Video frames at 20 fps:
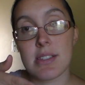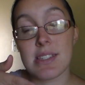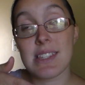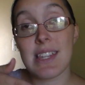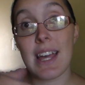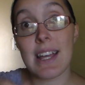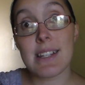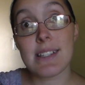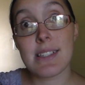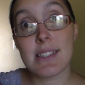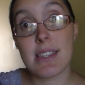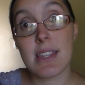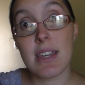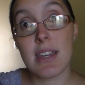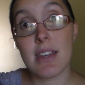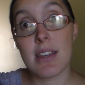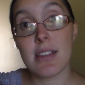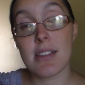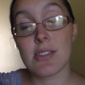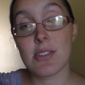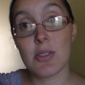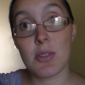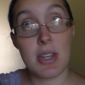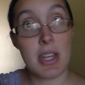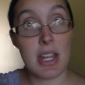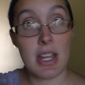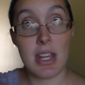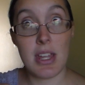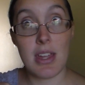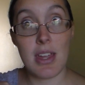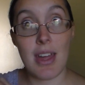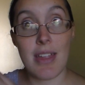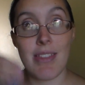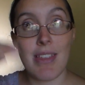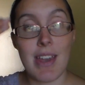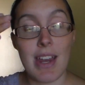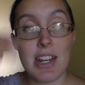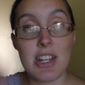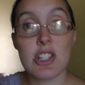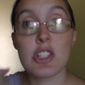sliced the zucchini
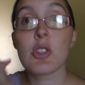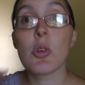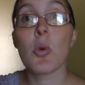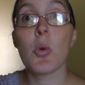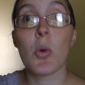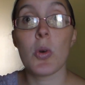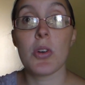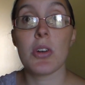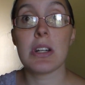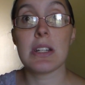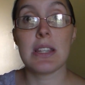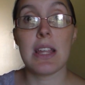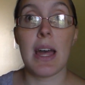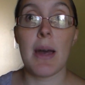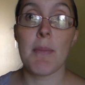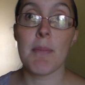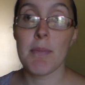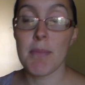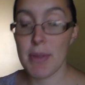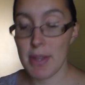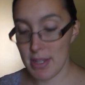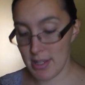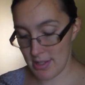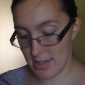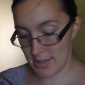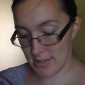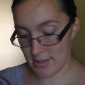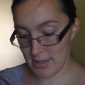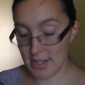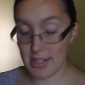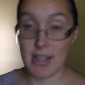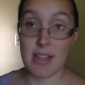and then I just quartered them because,